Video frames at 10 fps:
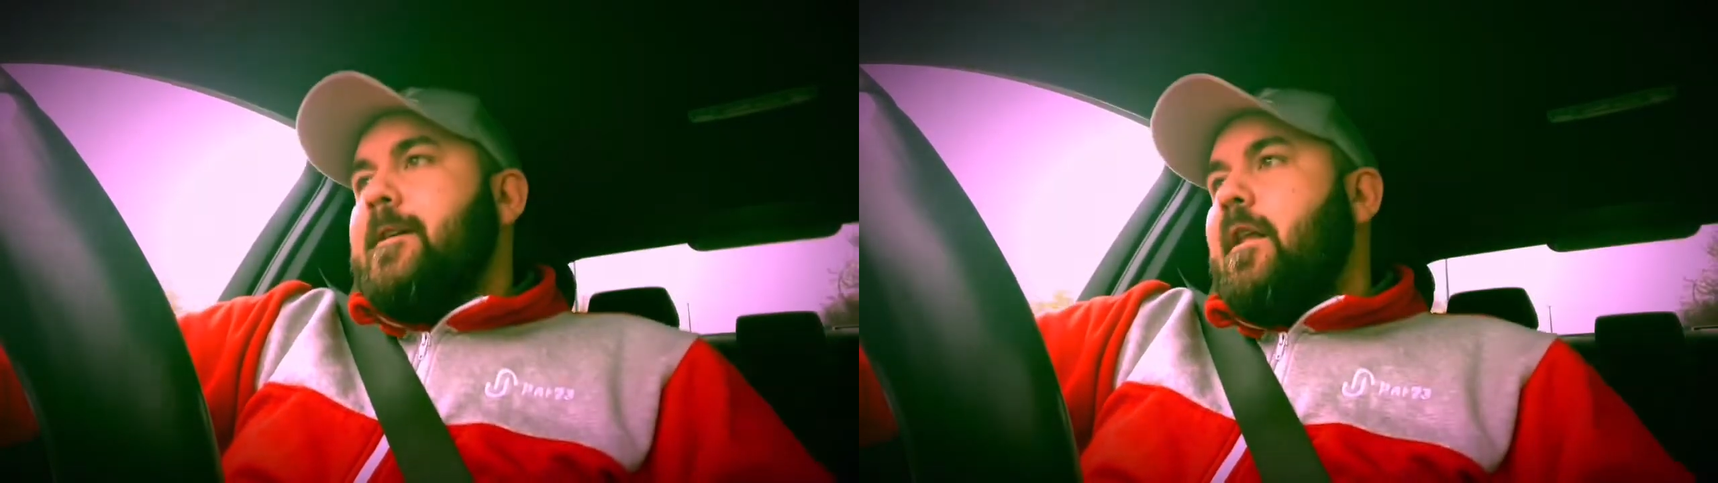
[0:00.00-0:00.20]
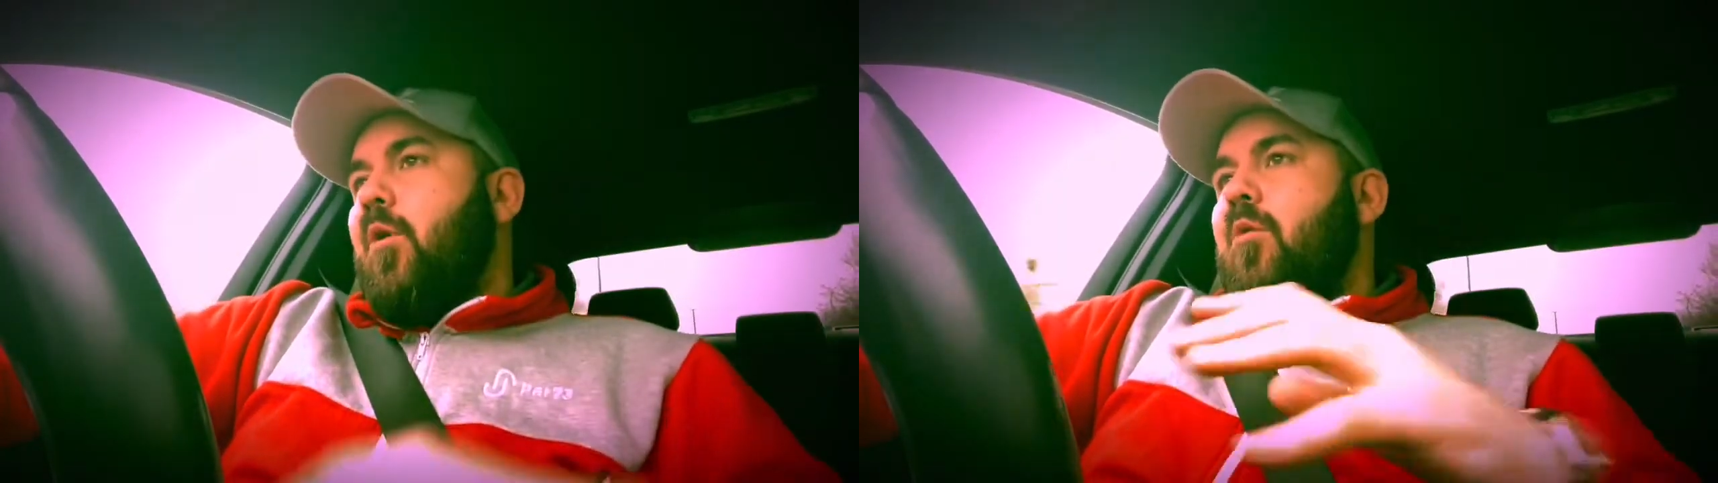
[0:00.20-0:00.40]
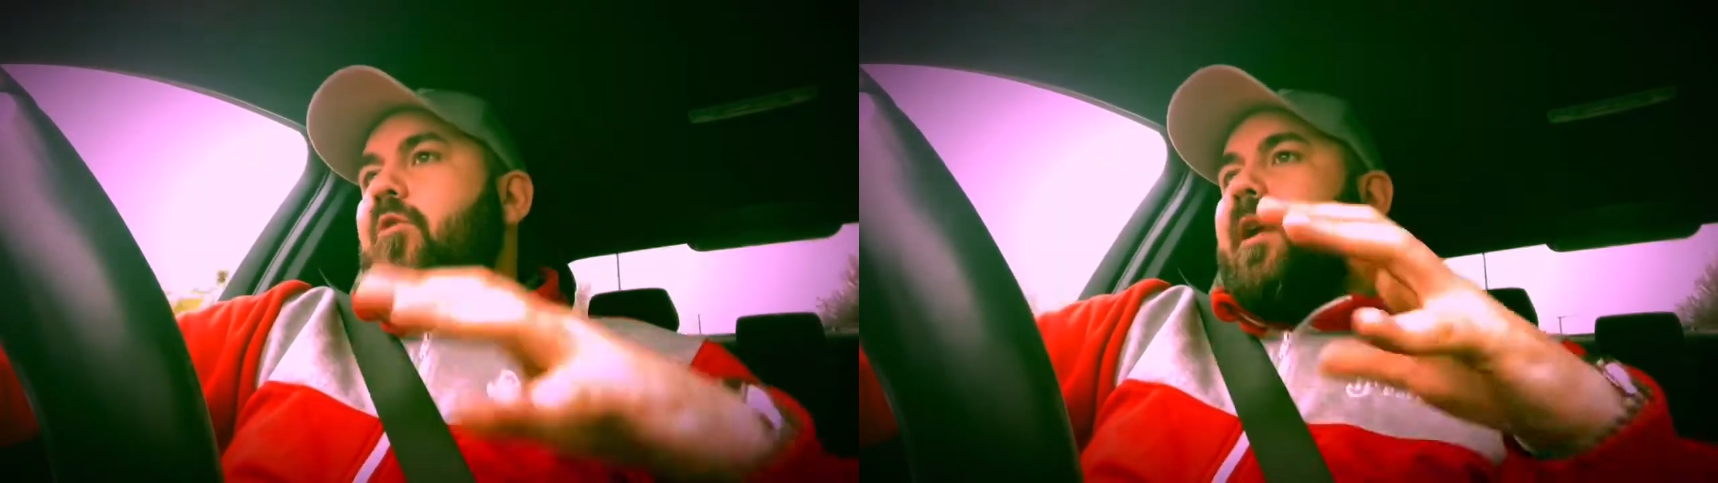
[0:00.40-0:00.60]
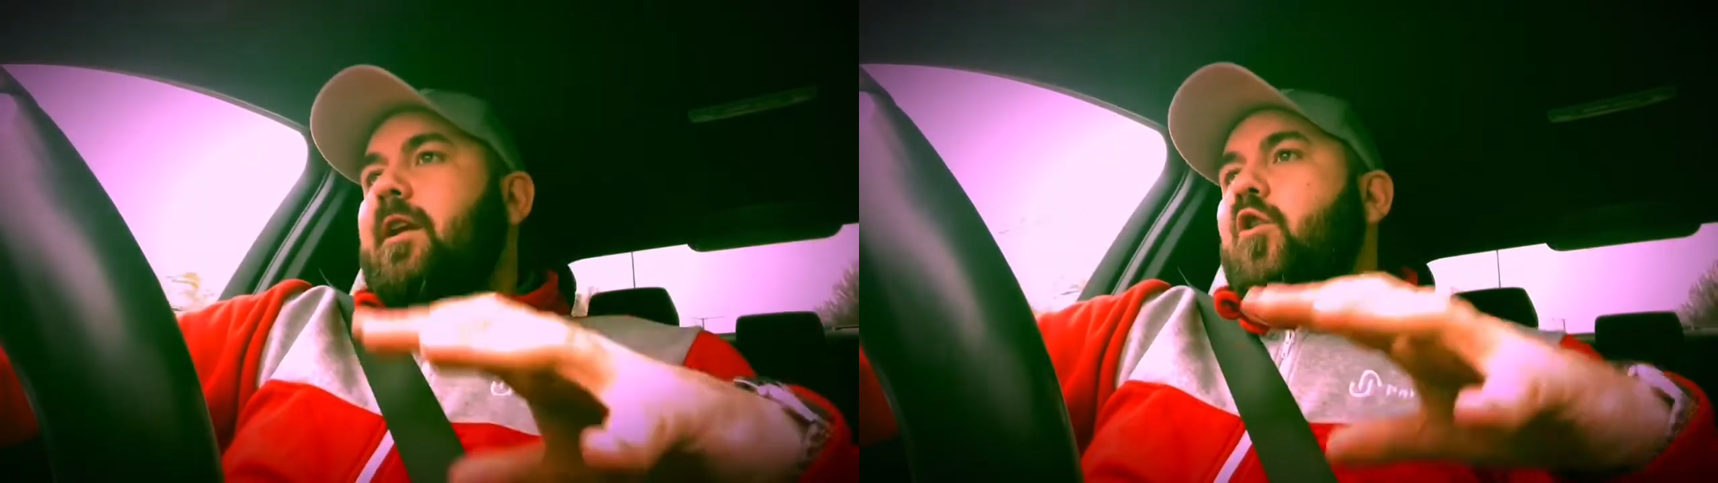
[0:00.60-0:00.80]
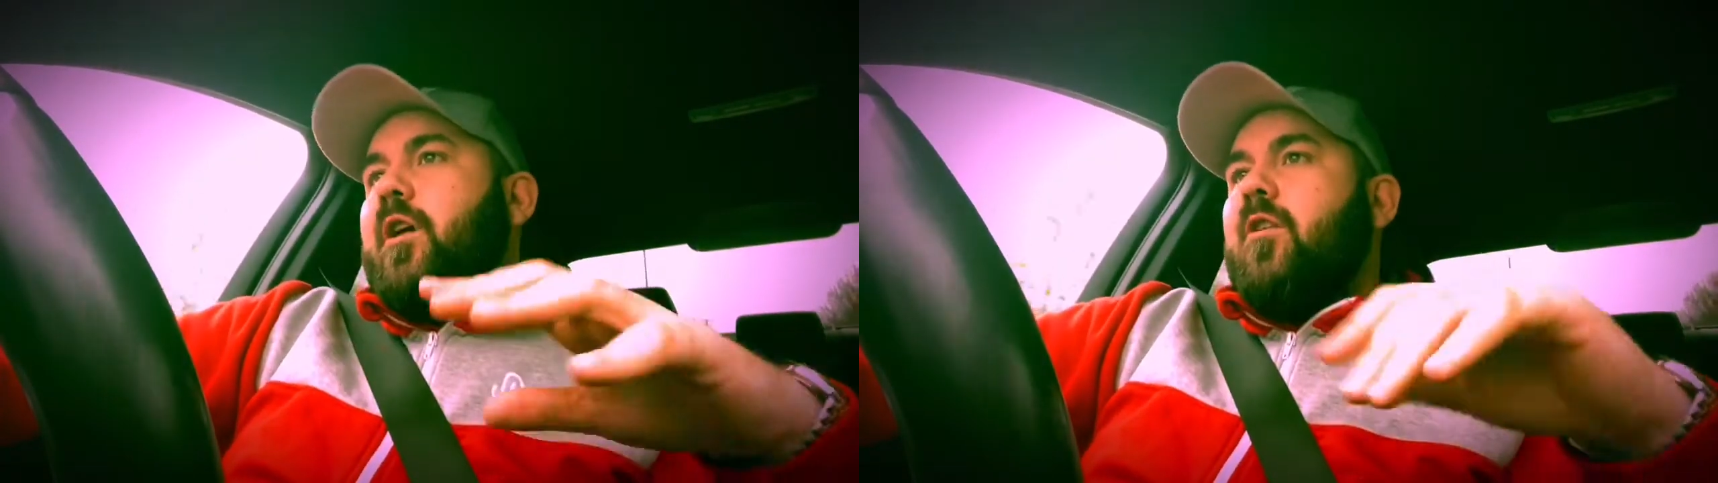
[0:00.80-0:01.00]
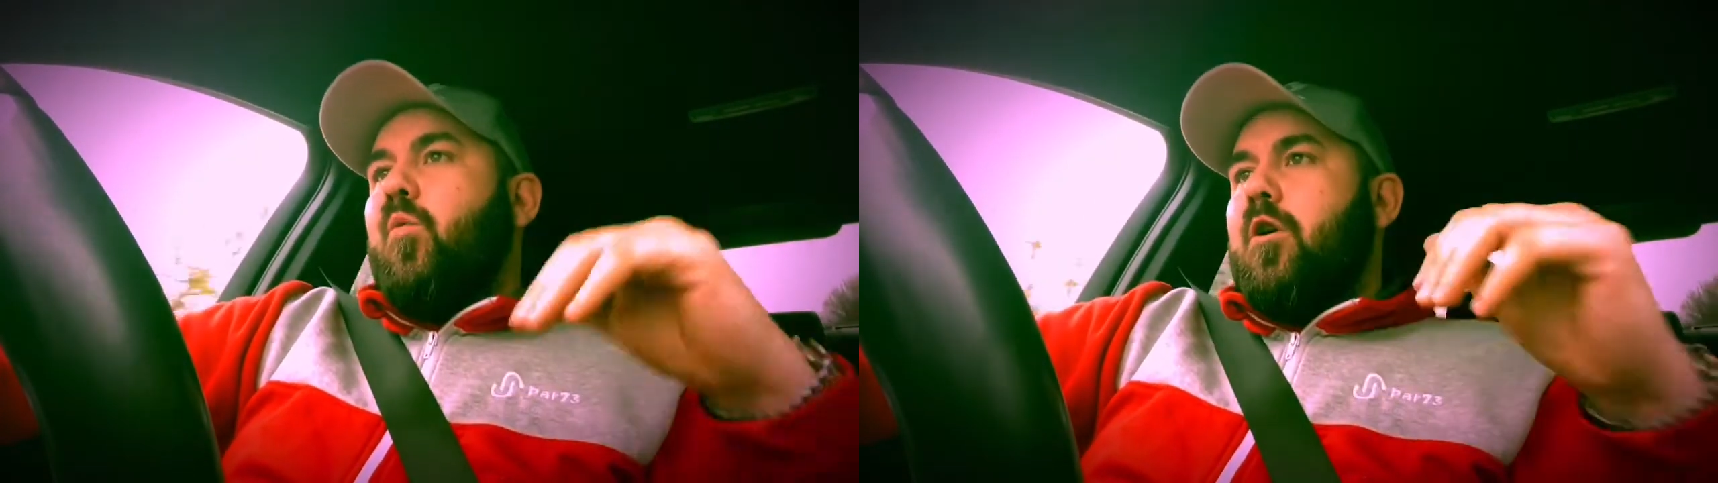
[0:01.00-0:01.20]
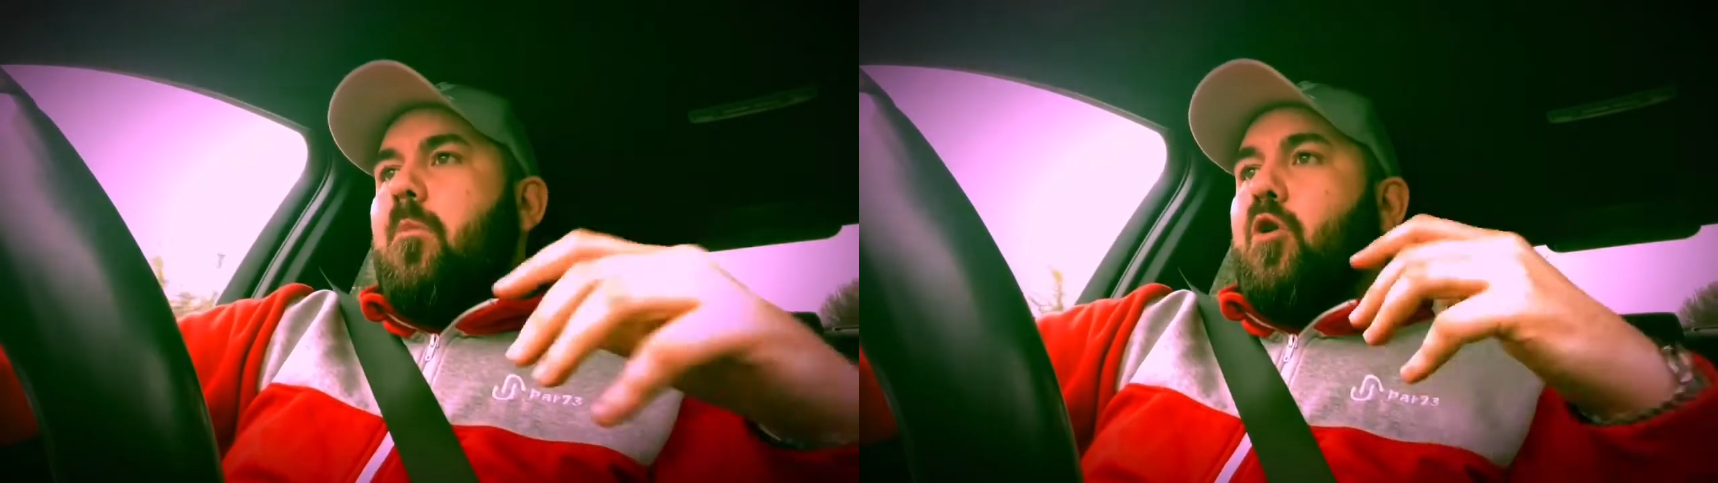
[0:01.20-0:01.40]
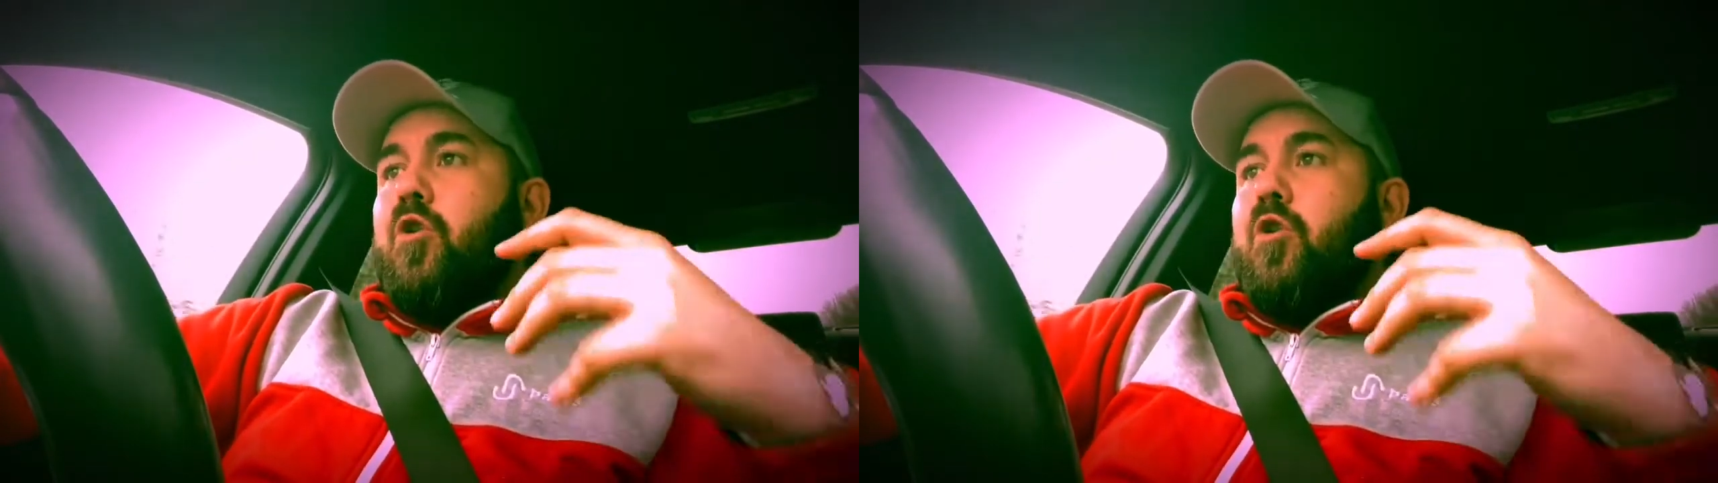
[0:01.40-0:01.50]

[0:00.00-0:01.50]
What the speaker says: Now, I'm really lucky that one of my